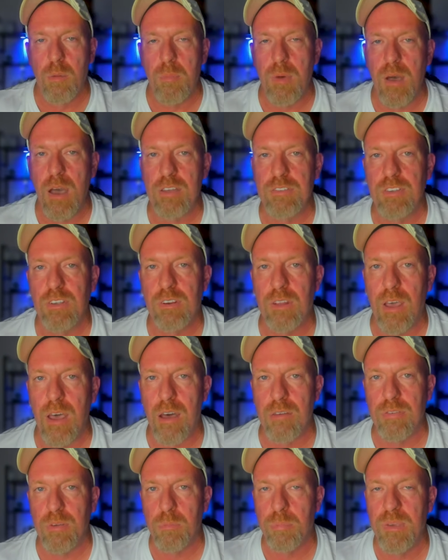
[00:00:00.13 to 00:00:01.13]
Imagine
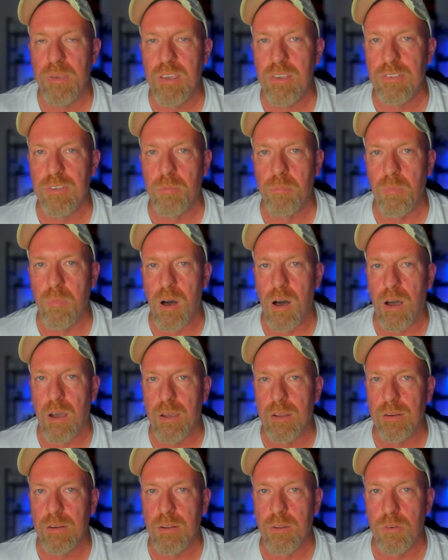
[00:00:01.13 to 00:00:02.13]
having peace of
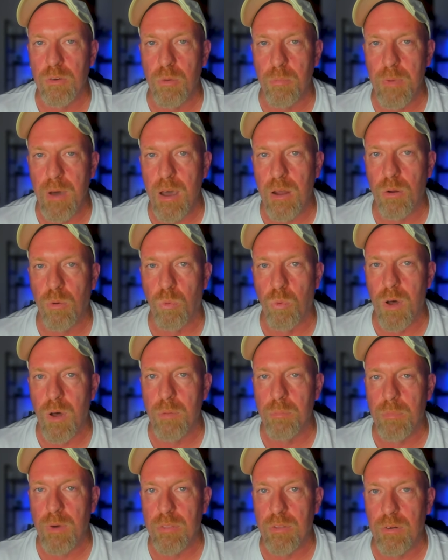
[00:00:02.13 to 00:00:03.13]
mind no matter
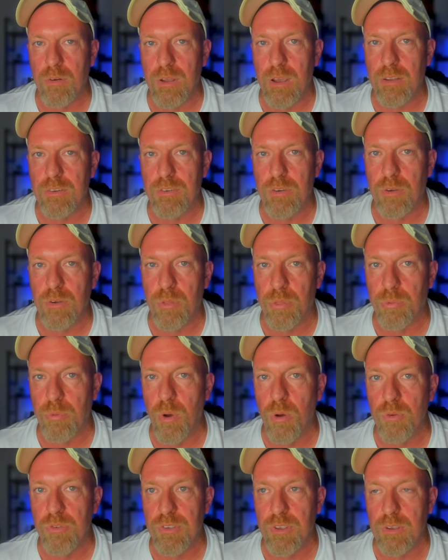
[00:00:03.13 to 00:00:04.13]
what Mother Nature
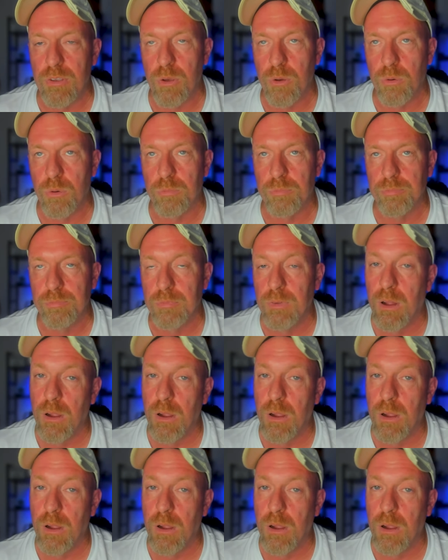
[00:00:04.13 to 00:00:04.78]
throws at you.